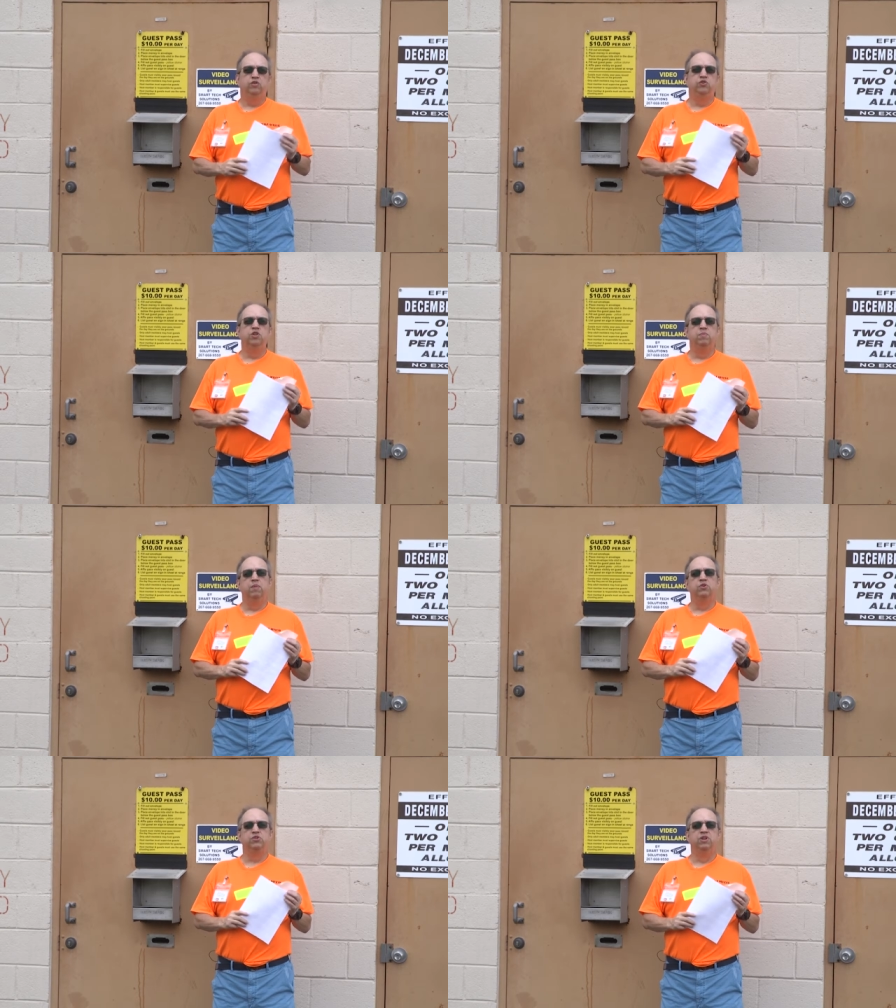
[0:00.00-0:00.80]
Junior
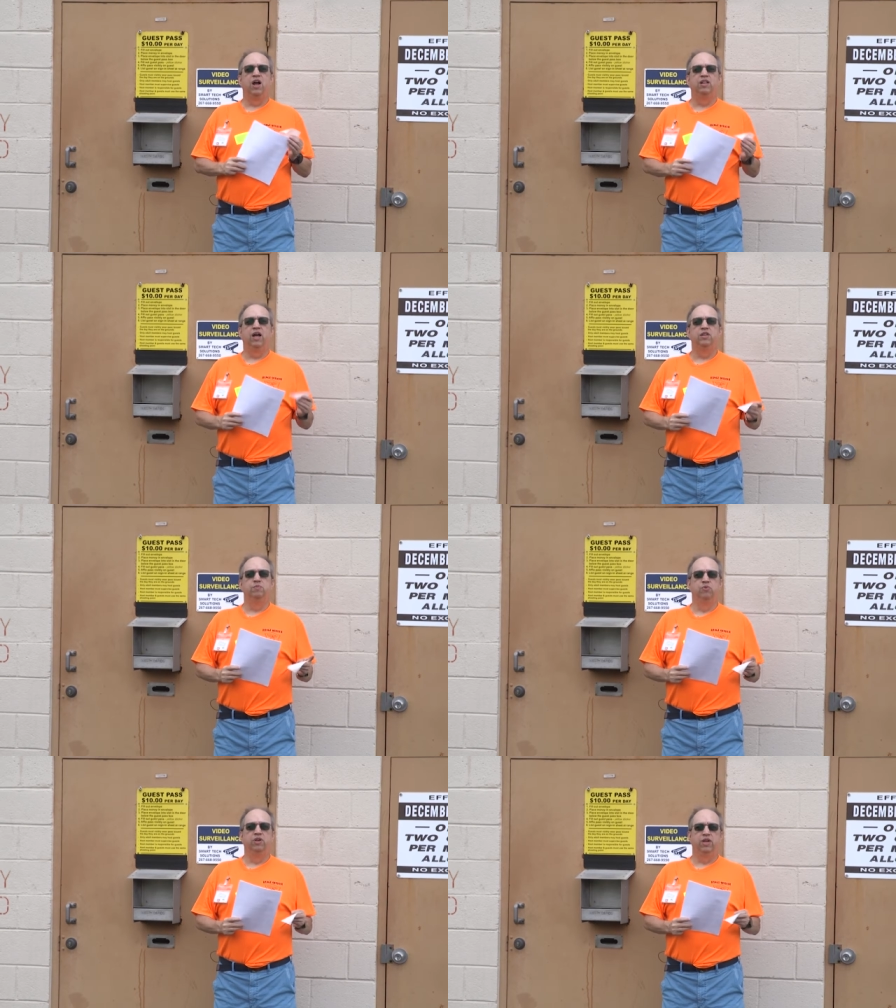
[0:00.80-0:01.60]
members are not allowed
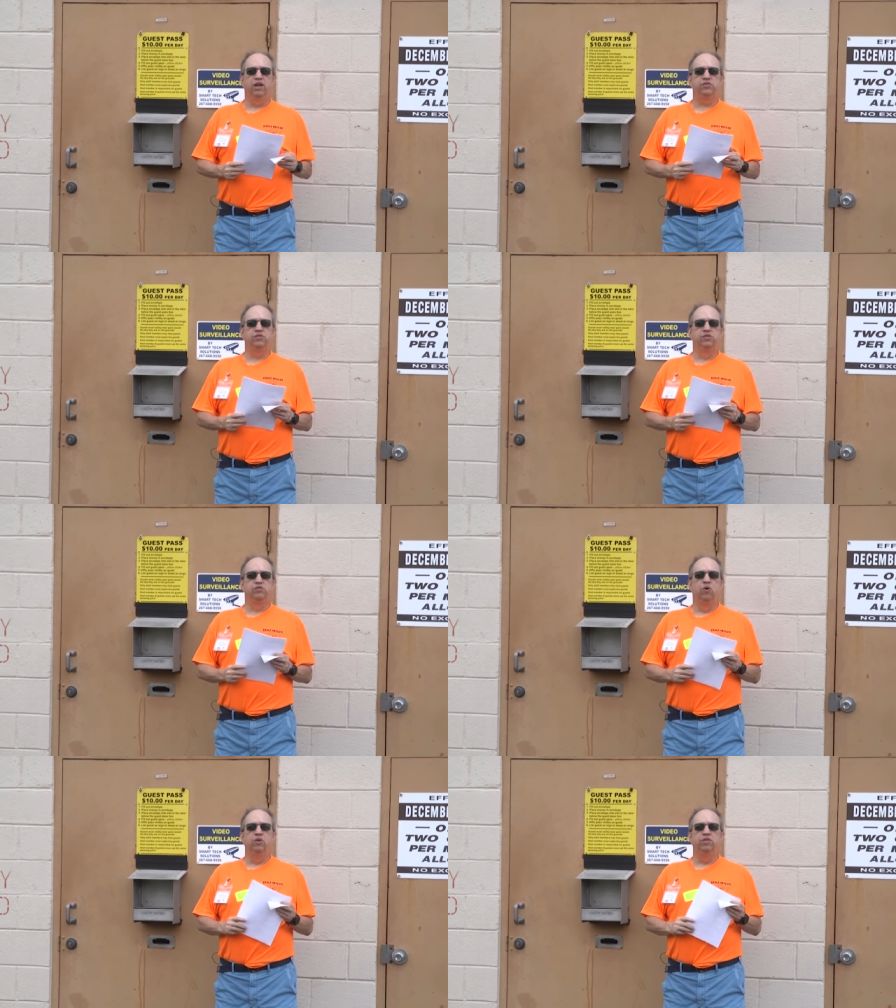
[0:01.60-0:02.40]
to bring guests.
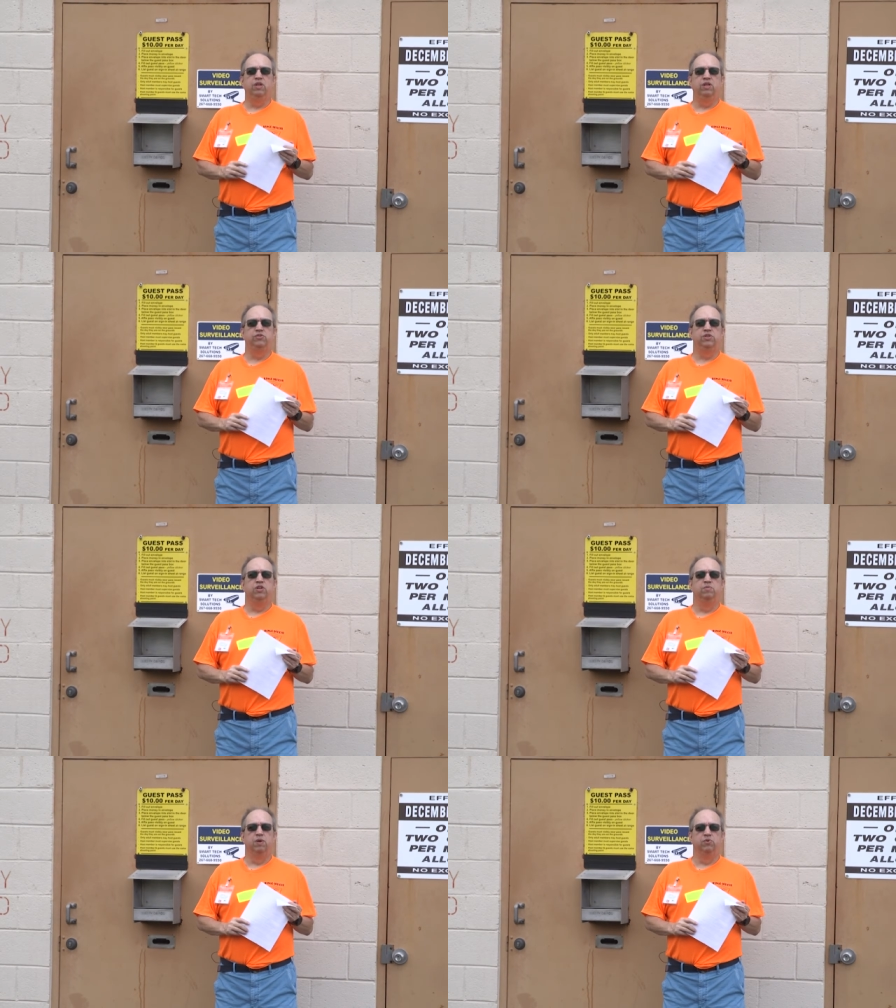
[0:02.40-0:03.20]
It's only the
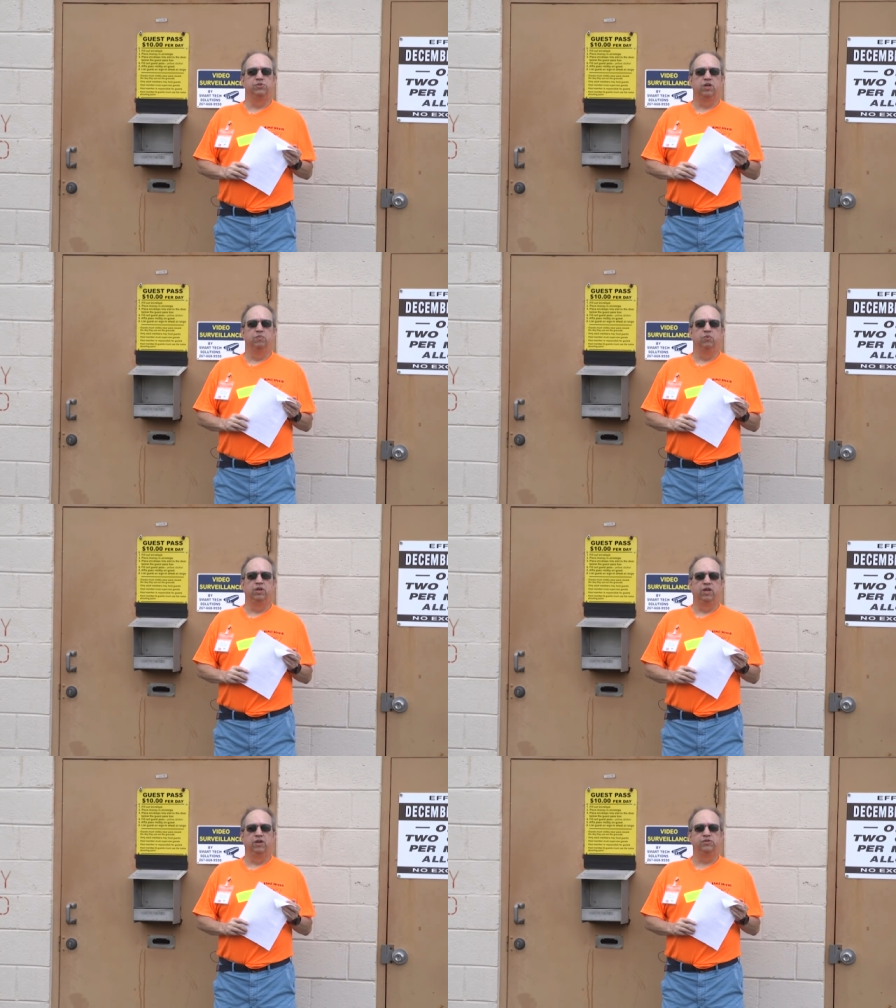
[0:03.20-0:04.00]
senior members that can
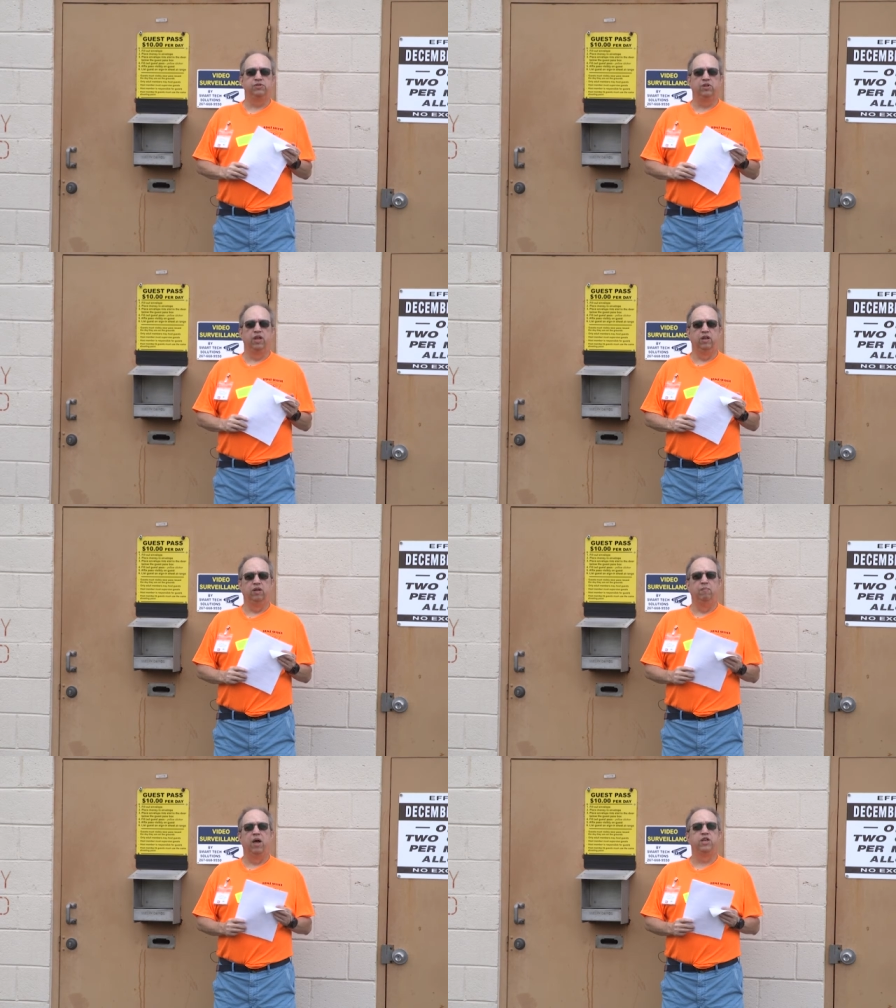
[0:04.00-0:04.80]
bring guests
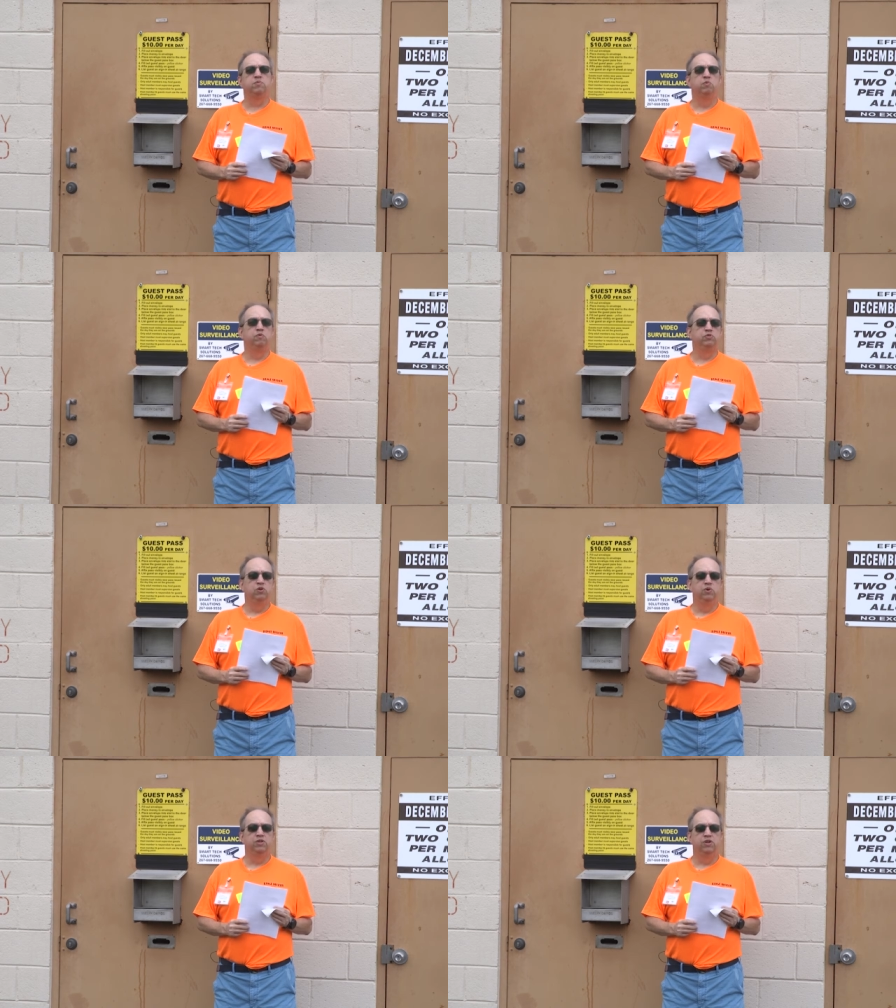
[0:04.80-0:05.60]
and a maximum of
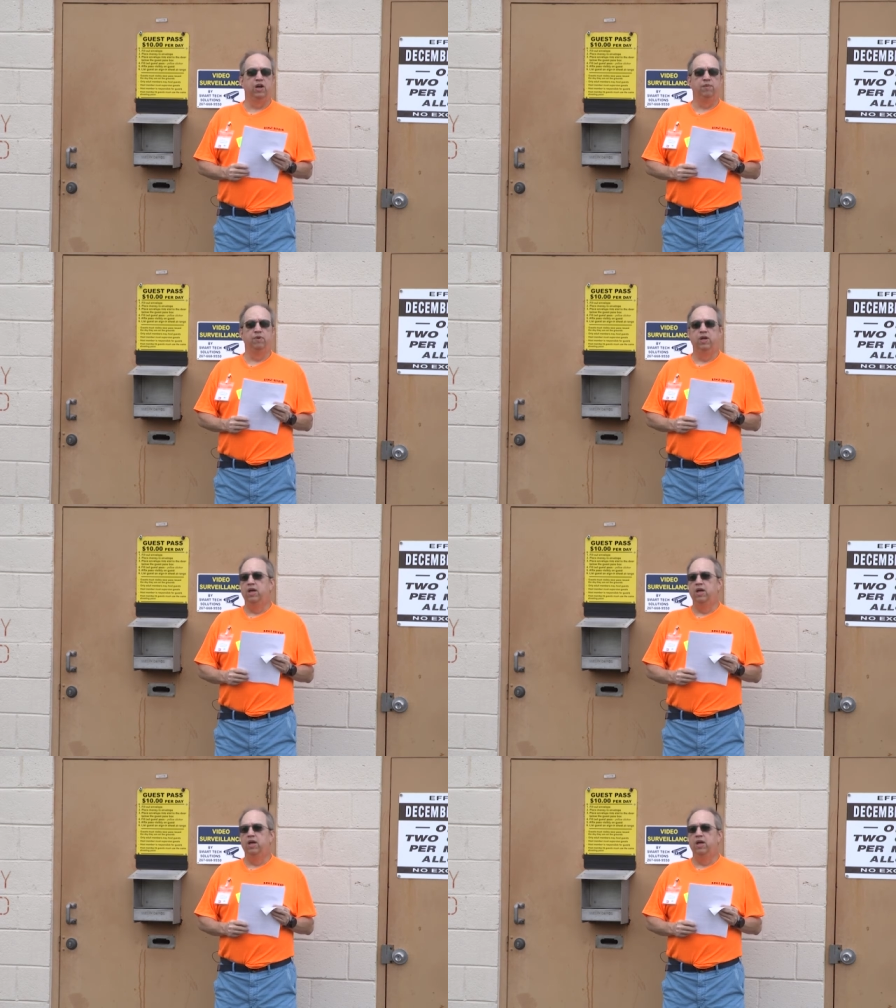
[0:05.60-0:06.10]
two at a time.